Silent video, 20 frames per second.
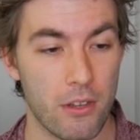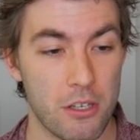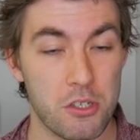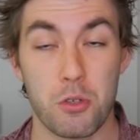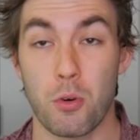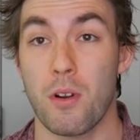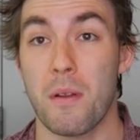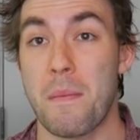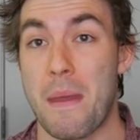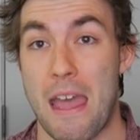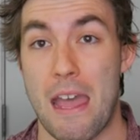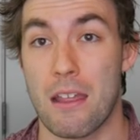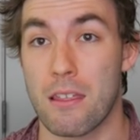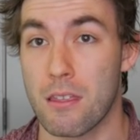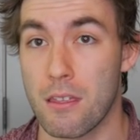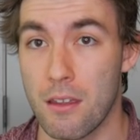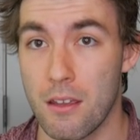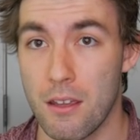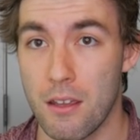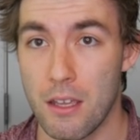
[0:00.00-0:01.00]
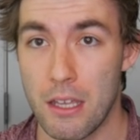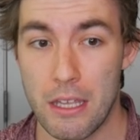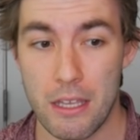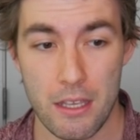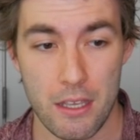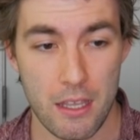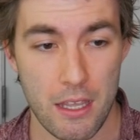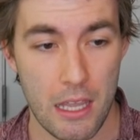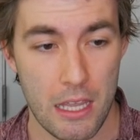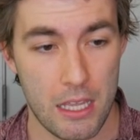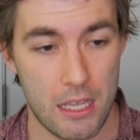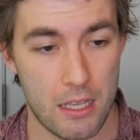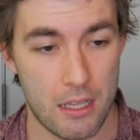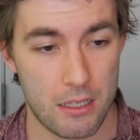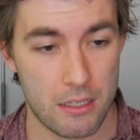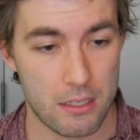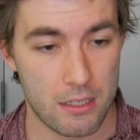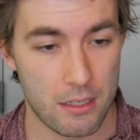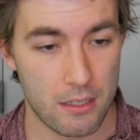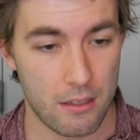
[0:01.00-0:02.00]
enjoy math
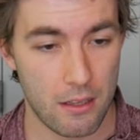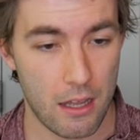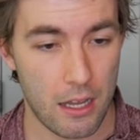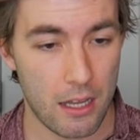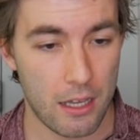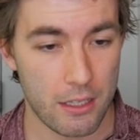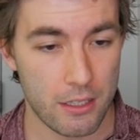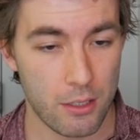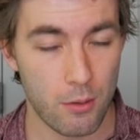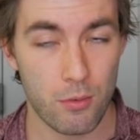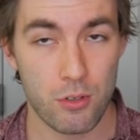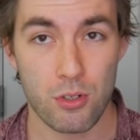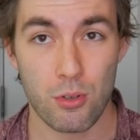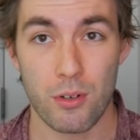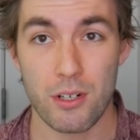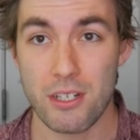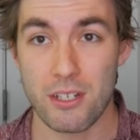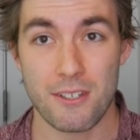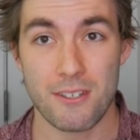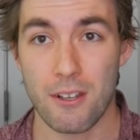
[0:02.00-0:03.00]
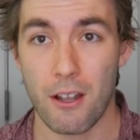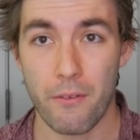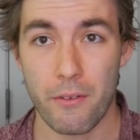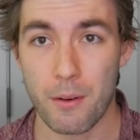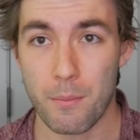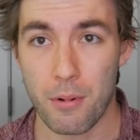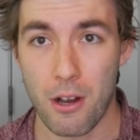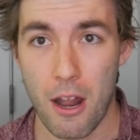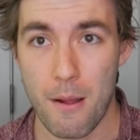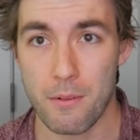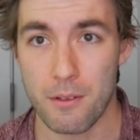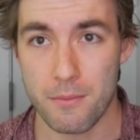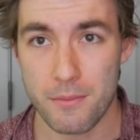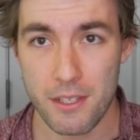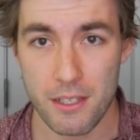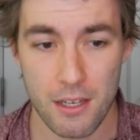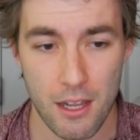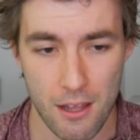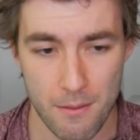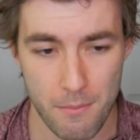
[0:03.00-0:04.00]
and you enjoy just solving
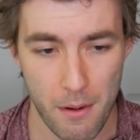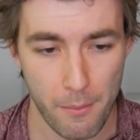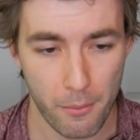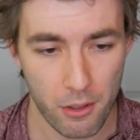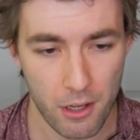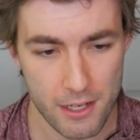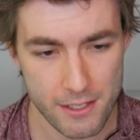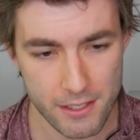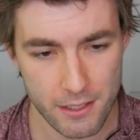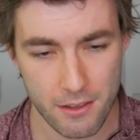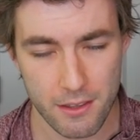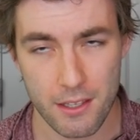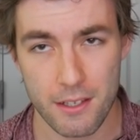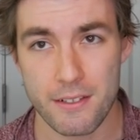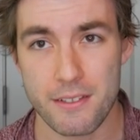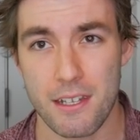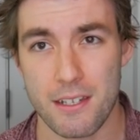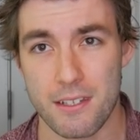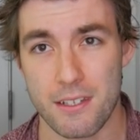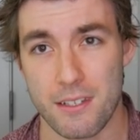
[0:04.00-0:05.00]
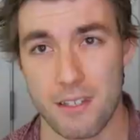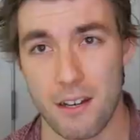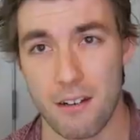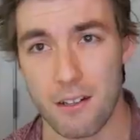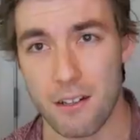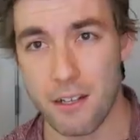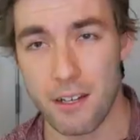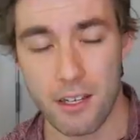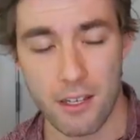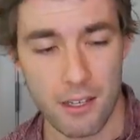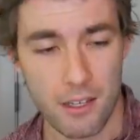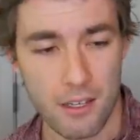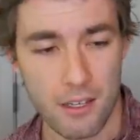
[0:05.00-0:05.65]
problems and not memorizing things necessarily.